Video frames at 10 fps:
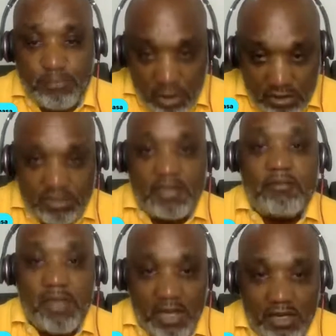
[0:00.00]
but the
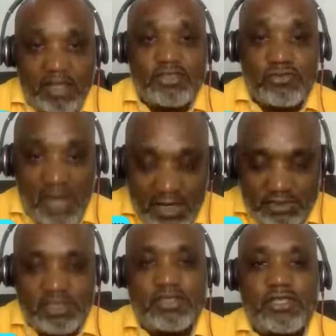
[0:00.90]
maintenance
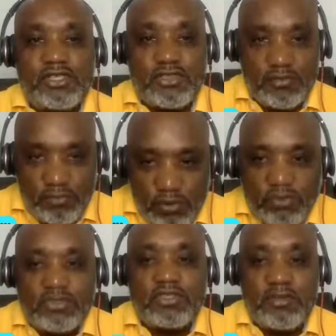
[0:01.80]
ration is
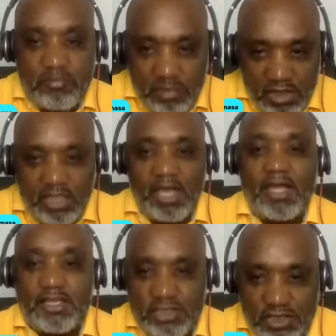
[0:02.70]
supposed to be
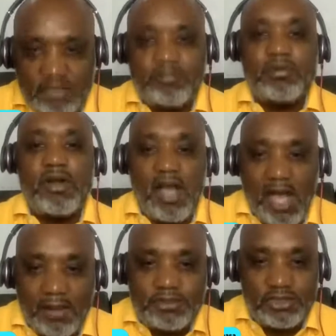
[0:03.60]
a cheaper
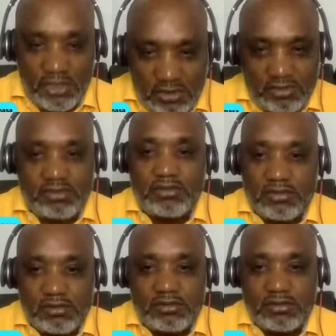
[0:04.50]
option.
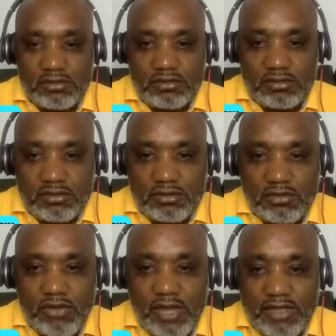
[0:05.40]

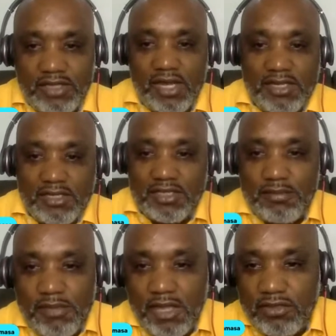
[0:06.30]
Right, Khalil? Give
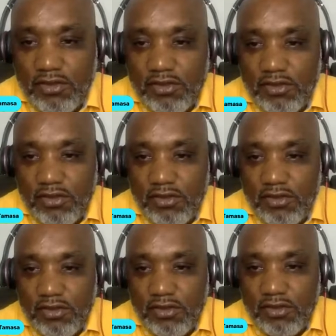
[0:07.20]
me a thumbs up on
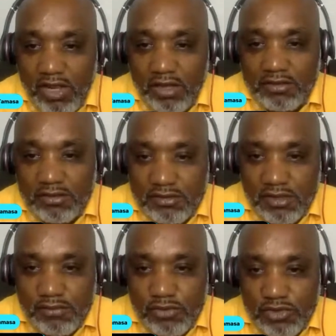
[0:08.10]
a fire
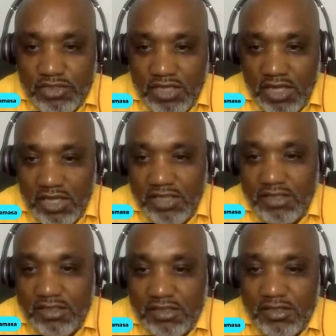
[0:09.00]
emoji, Khalil.
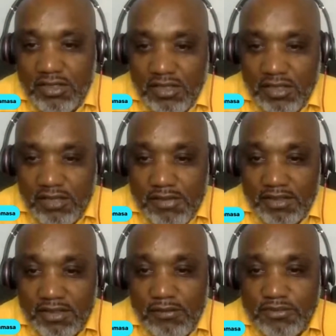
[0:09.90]
Give me a
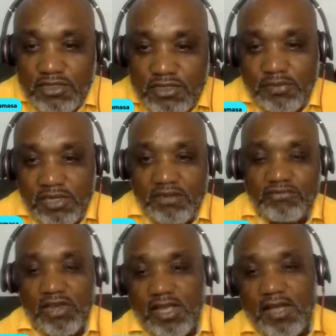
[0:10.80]
thumbs up on a
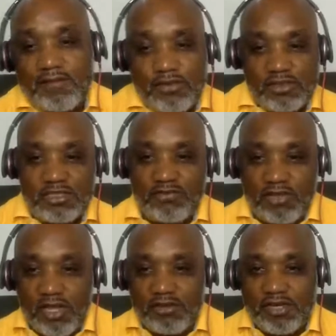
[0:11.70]
fire emoji if
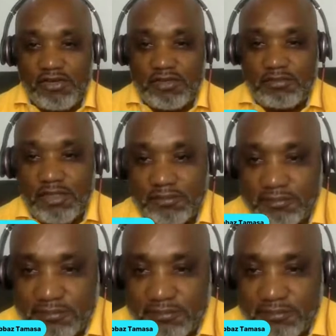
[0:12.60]
you agree with me.